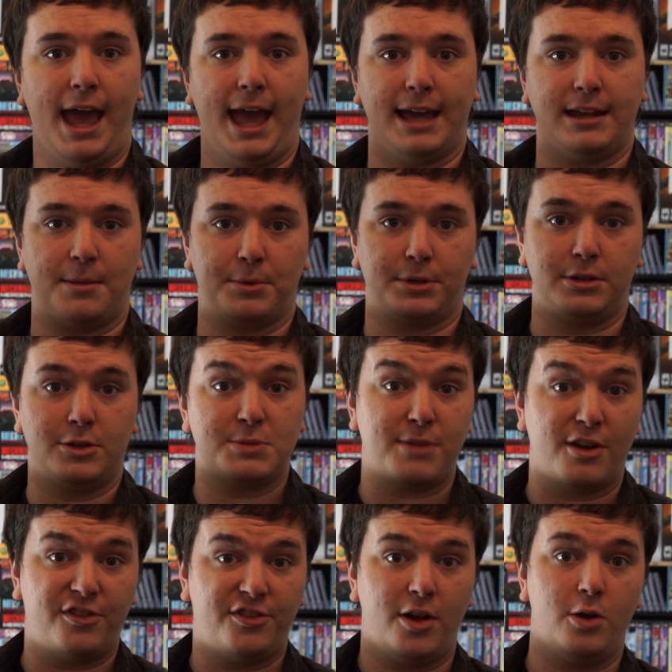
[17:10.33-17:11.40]
and I'm going to use
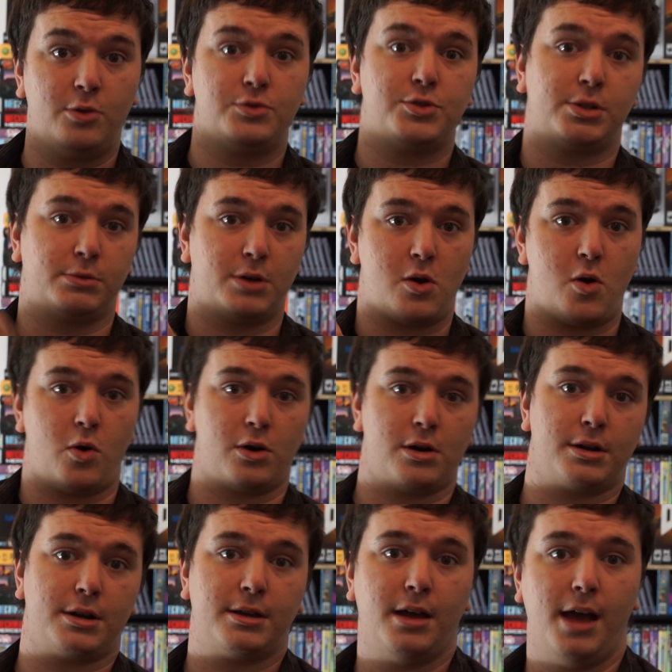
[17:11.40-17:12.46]
my phone to
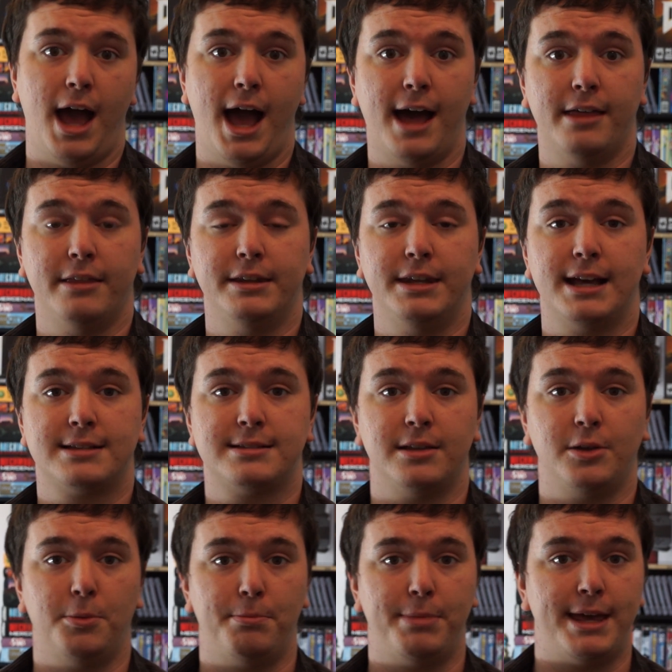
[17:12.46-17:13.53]
record the next
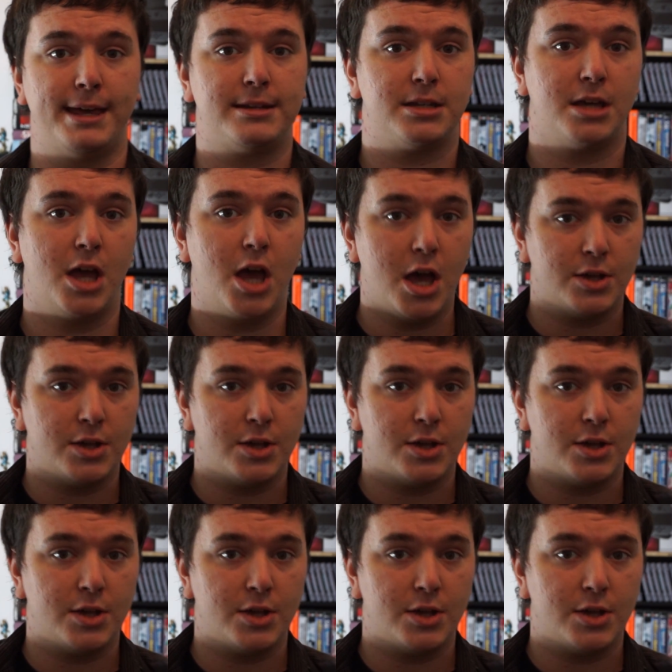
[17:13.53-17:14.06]
little bit.